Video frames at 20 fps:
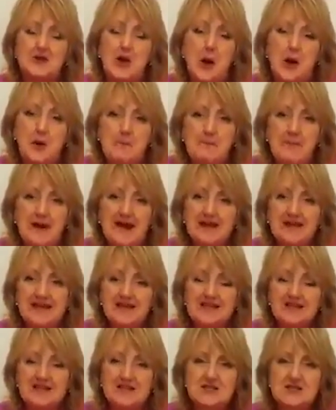and he
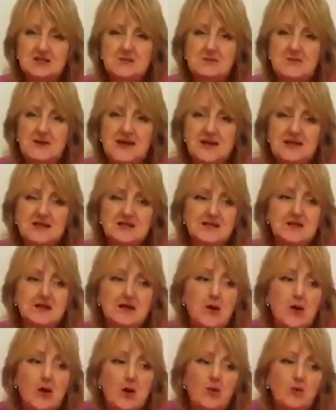got back into
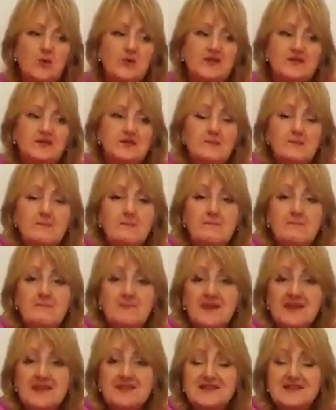bed
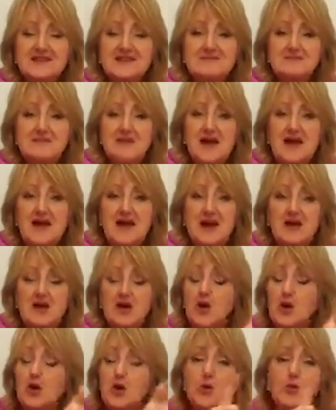with
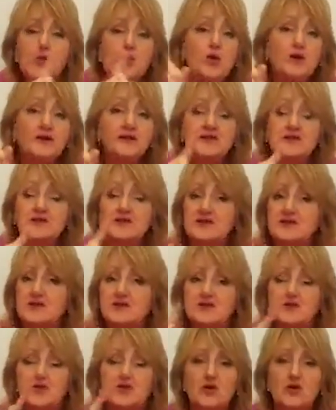Mrs. Bear, who
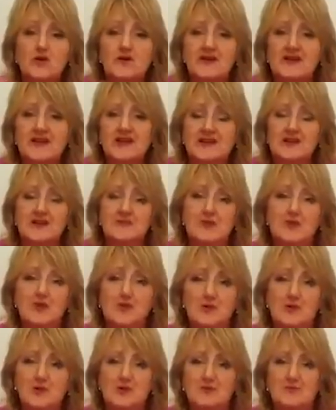wasn't
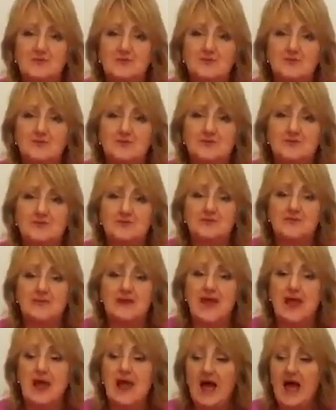snoring anymore.
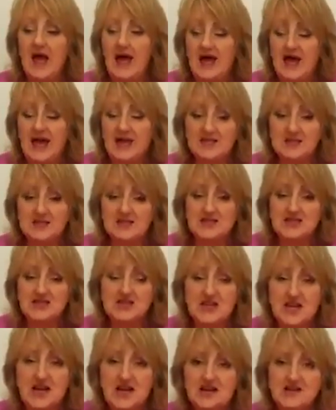
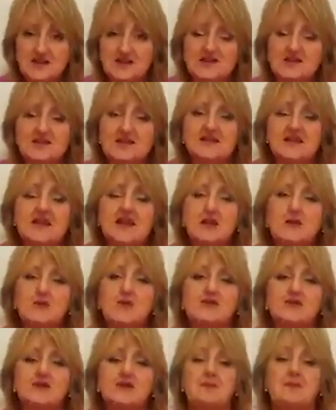And
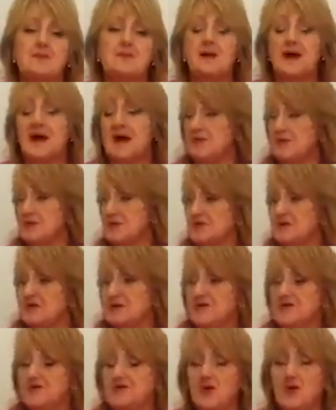just as he was
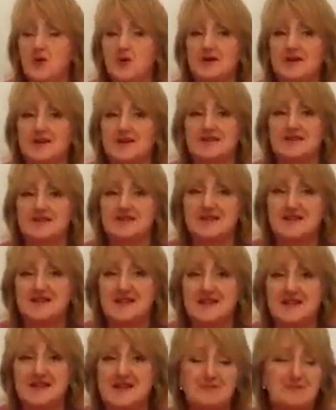about to fall
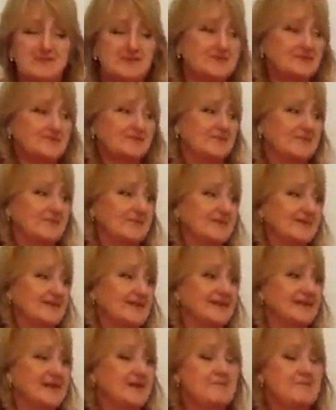asleep,